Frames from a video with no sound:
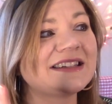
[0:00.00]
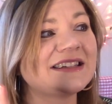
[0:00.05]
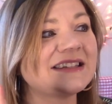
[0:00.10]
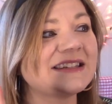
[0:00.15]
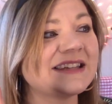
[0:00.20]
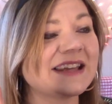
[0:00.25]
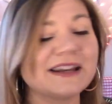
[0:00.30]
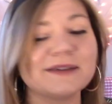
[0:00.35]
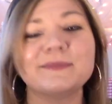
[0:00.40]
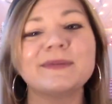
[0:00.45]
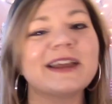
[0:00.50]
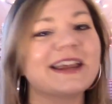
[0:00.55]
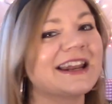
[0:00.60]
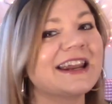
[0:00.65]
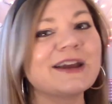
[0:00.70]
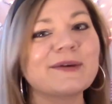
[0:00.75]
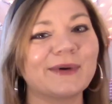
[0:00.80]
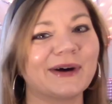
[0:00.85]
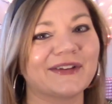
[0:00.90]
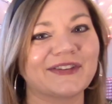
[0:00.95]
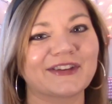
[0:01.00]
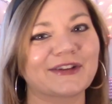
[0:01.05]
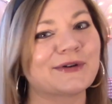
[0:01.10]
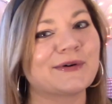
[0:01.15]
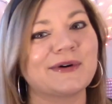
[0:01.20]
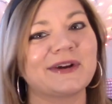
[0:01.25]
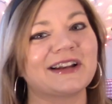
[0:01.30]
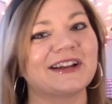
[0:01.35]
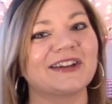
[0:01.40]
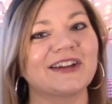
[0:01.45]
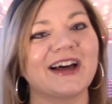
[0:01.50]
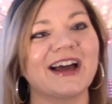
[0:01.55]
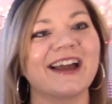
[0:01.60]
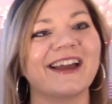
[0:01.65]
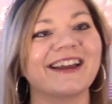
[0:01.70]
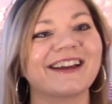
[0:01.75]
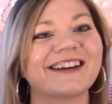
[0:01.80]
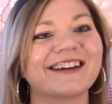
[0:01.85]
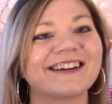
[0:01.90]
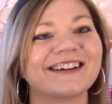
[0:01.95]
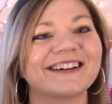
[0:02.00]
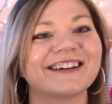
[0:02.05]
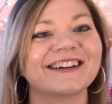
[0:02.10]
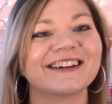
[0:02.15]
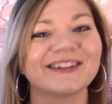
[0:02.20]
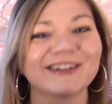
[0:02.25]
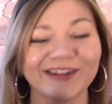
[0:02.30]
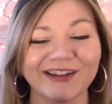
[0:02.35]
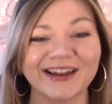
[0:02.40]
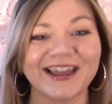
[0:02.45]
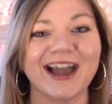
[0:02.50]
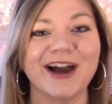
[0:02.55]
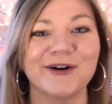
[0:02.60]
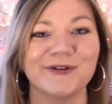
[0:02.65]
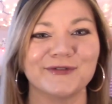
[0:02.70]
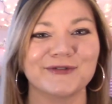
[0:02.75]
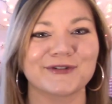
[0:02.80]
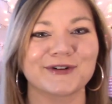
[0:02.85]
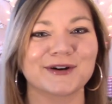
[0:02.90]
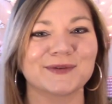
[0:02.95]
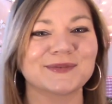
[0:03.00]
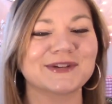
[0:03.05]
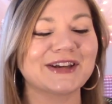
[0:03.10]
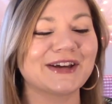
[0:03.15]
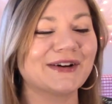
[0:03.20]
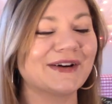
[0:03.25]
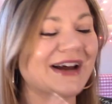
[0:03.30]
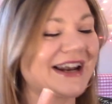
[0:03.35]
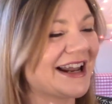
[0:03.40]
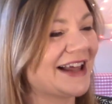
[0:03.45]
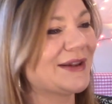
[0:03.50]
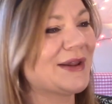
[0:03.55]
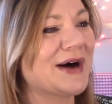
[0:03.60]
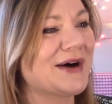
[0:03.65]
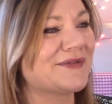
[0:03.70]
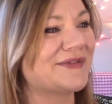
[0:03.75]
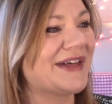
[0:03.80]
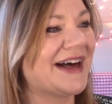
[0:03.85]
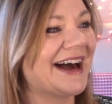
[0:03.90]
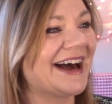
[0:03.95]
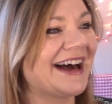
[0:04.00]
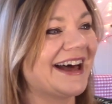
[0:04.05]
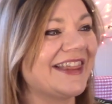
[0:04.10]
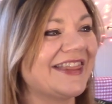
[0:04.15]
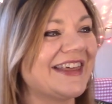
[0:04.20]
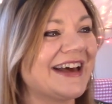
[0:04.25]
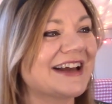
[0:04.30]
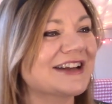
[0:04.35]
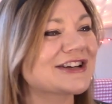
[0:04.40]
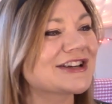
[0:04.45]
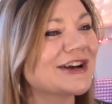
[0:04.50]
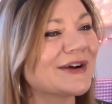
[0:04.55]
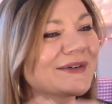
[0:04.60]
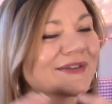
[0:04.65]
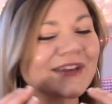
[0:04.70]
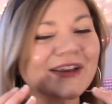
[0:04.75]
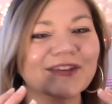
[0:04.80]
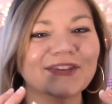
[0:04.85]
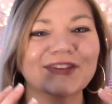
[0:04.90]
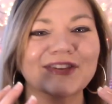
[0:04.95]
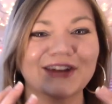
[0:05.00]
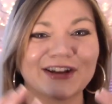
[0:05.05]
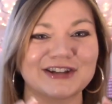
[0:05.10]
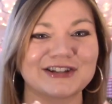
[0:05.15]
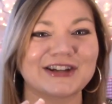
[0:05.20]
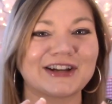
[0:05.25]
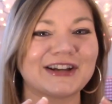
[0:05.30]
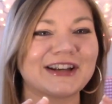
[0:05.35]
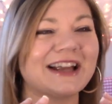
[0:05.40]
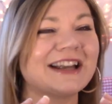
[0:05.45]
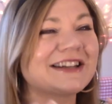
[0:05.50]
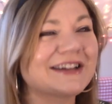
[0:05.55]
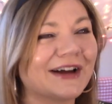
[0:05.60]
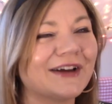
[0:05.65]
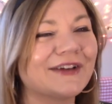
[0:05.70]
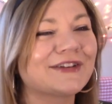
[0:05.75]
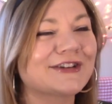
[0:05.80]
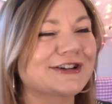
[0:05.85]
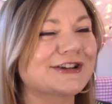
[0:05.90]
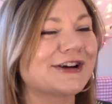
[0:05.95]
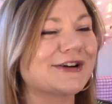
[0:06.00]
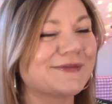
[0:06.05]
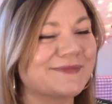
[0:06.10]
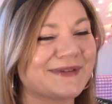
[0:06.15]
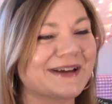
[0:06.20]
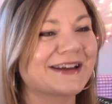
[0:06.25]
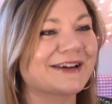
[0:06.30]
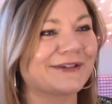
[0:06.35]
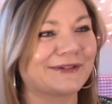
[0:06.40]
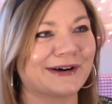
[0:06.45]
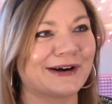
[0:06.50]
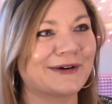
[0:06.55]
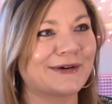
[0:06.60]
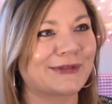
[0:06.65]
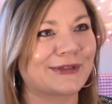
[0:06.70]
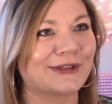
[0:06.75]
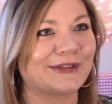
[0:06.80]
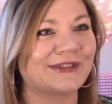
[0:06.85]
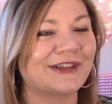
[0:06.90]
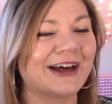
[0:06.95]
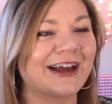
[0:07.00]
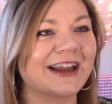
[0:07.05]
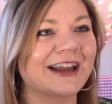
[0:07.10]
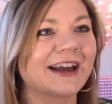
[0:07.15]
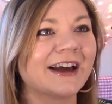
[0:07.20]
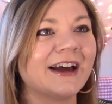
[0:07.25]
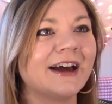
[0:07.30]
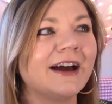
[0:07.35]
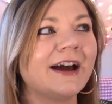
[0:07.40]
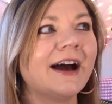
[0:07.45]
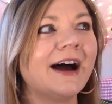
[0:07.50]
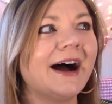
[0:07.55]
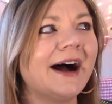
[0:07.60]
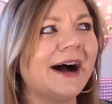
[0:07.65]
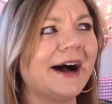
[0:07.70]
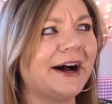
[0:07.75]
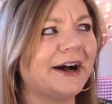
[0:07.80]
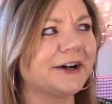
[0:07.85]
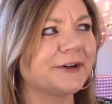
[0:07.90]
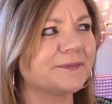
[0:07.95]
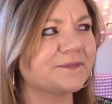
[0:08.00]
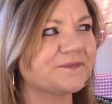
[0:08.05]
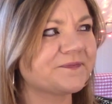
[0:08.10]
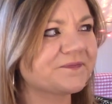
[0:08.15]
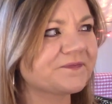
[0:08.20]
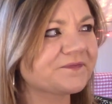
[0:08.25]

didn't mean he wasn't going to, like, look out for him, too. And I love that. That shows, like, it does show big growth and, like, a